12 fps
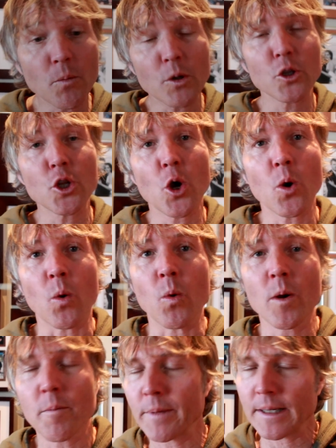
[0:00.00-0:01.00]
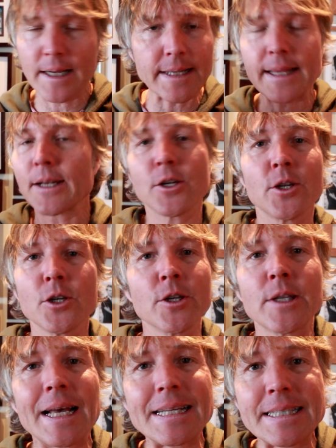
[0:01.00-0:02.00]
Well, no. I mean,
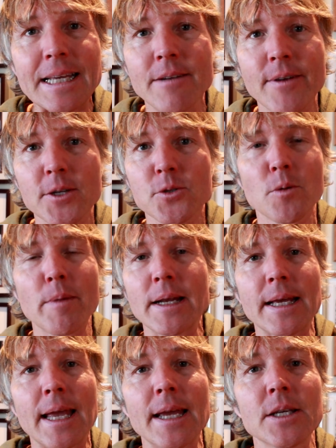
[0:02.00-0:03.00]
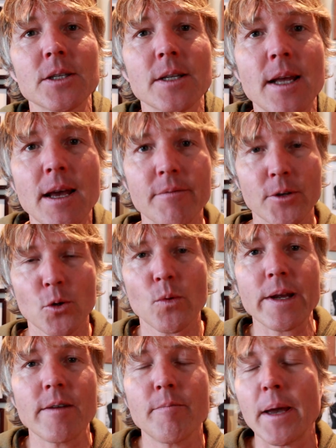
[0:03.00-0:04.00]
does conventional medication have an
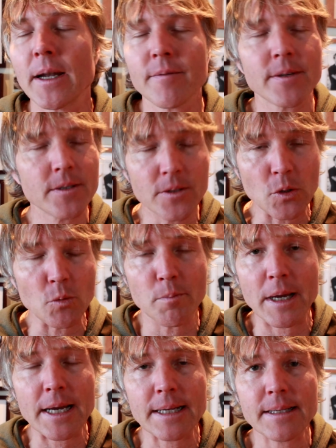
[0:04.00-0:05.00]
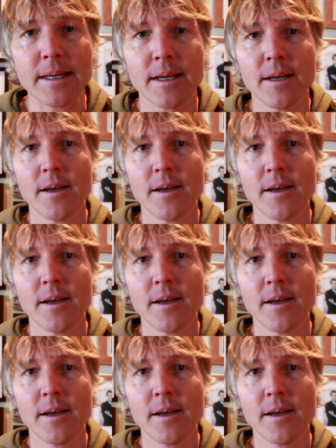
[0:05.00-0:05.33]
array of benefits? You bet.